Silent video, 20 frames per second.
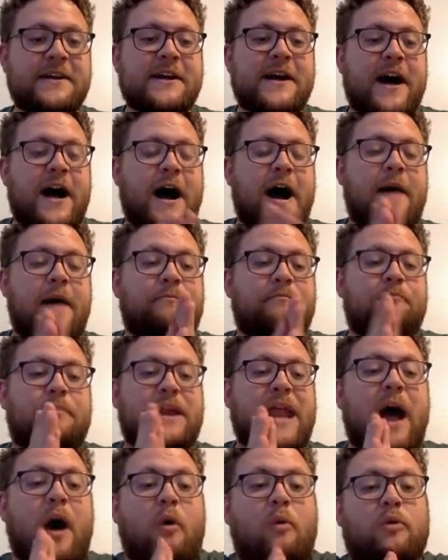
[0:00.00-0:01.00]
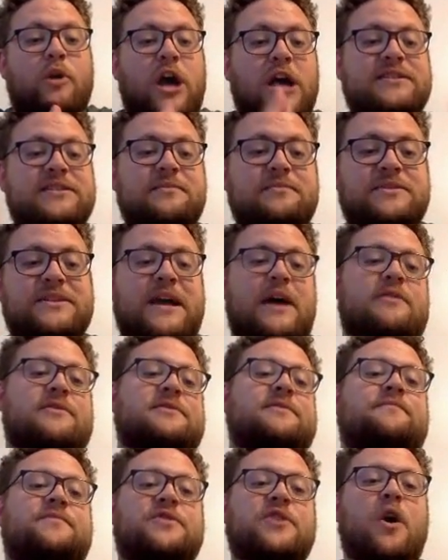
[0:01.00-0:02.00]
Um, but now custom
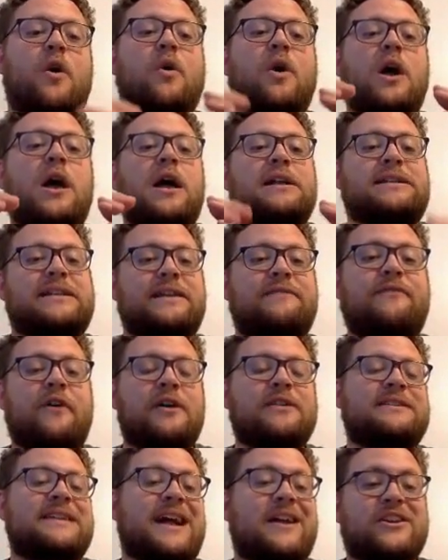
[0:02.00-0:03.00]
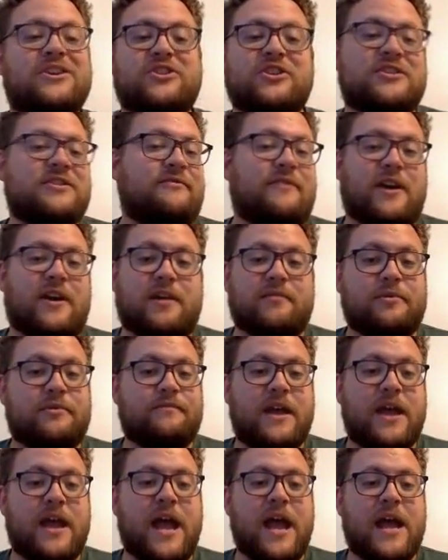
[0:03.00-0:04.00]
sounds. So default sound is just just a variable.
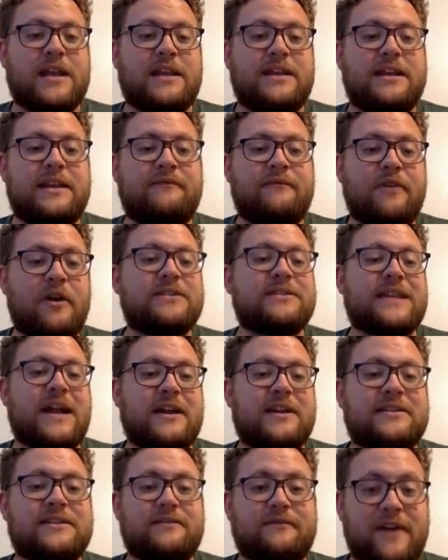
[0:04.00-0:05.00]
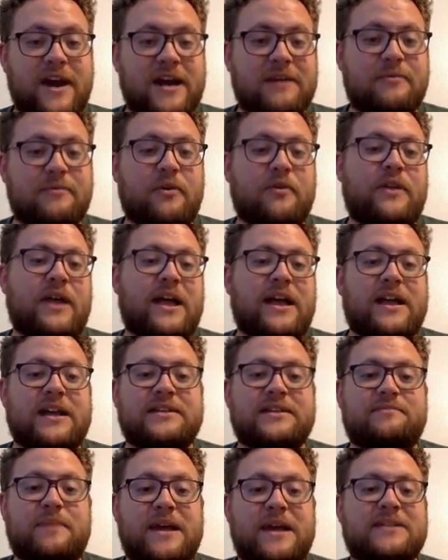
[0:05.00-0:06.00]
And default sound is a variable that
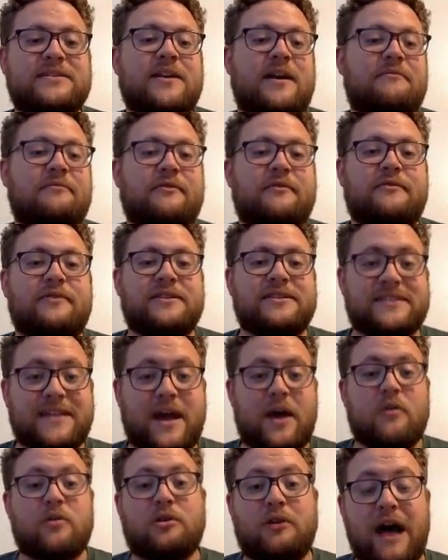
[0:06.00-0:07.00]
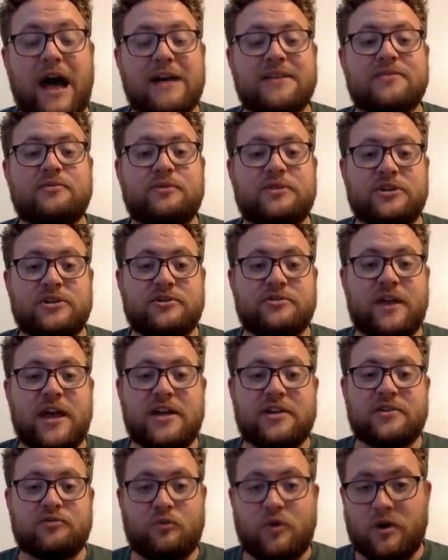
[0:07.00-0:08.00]
is based off of the sound class, which is
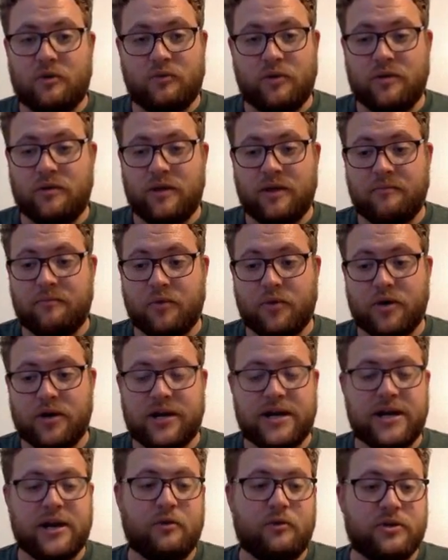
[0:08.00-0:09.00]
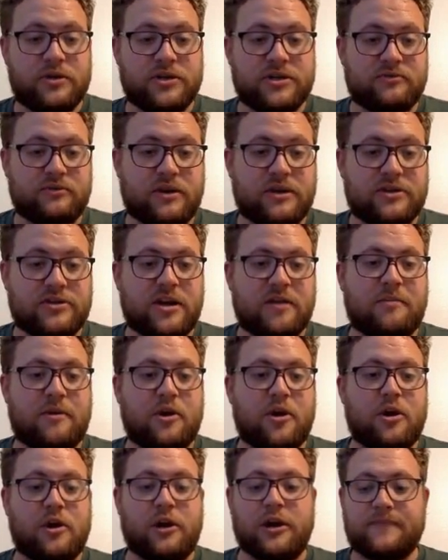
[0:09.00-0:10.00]
as what we imported here, which is what I was talking about
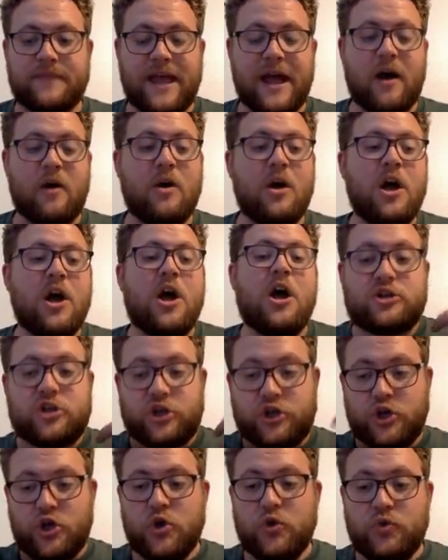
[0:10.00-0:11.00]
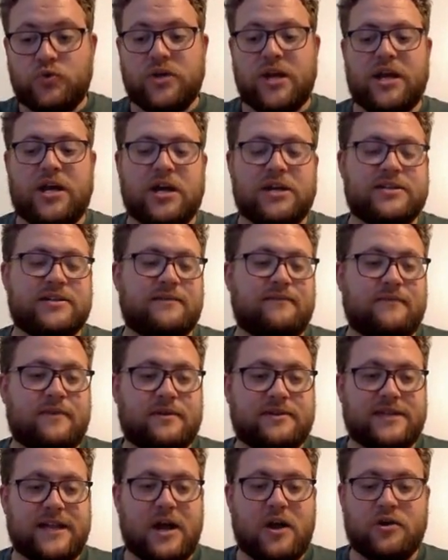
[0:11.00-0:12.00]
earlier. Now, to use a custom
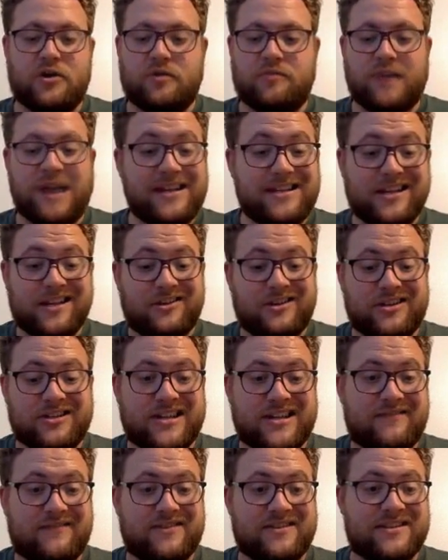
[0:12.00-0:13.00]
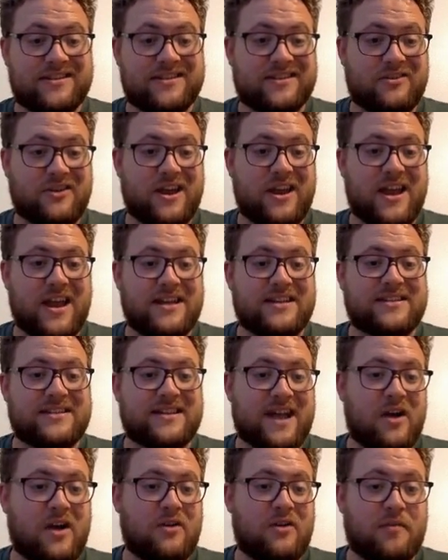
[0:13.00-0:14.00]
sound, you basically just have to create a
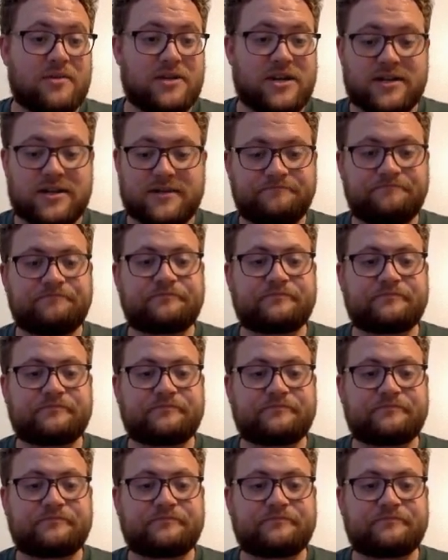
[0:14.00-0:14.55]
sound object.